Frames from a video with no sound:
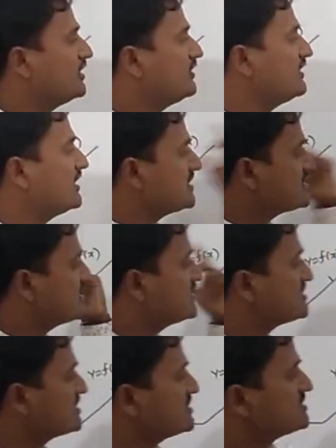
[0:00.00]
Now let us
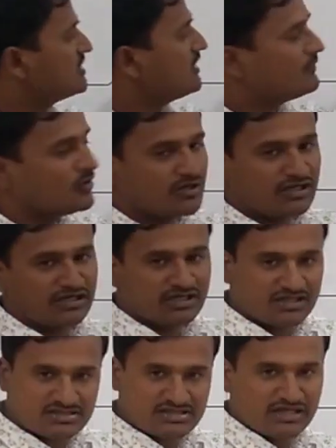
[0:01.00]
discuss about
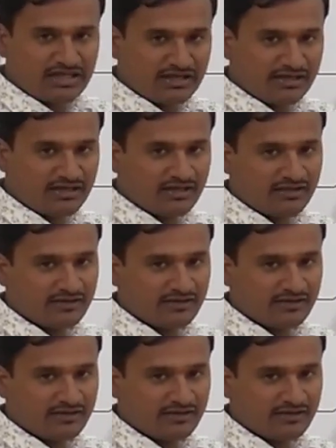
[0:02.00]
increasing and